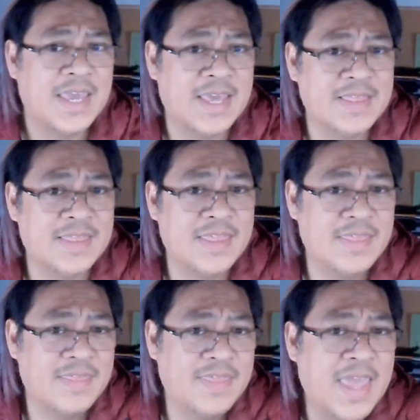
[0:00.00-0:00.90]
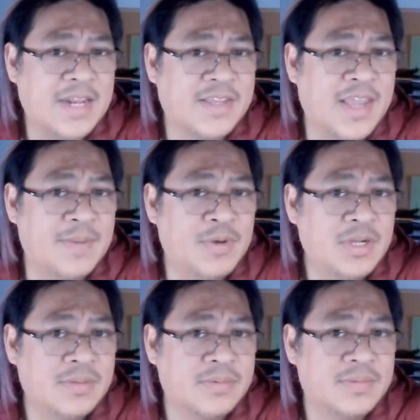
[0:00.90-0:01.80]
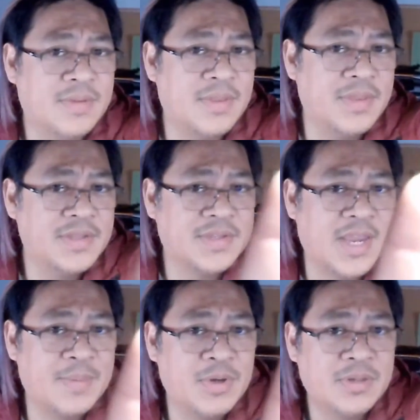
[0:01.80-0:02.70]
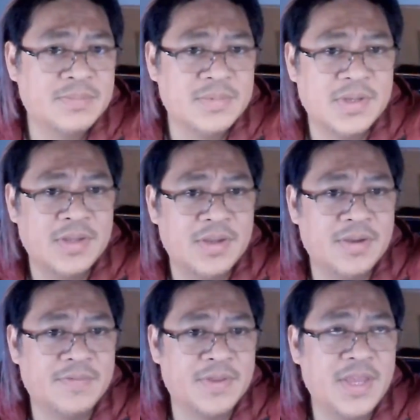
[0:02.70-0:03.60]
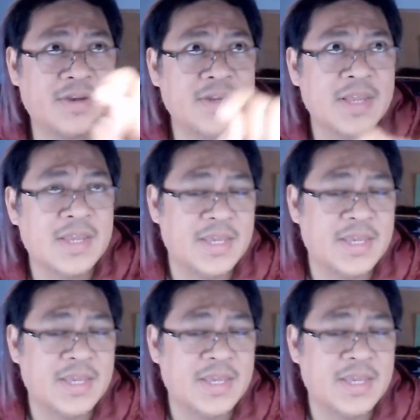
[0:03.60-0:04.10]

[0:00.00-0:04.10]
and that camera, this camera over there,